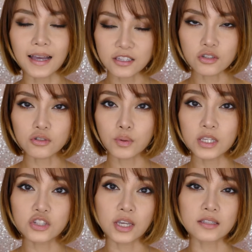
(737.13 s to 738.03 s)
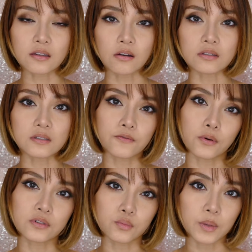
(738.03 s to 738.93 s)
I saw 20 shades on
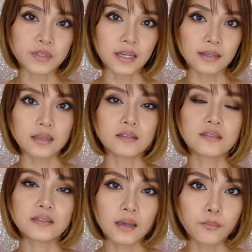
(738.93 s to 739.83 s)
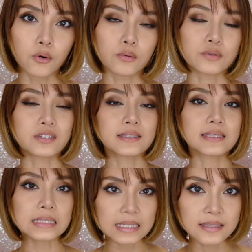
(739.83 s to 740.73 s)
Sephora's website in Singapore, which is
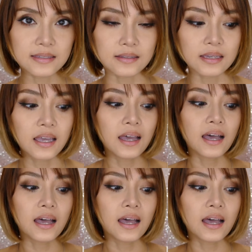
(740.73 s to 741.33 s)
decent.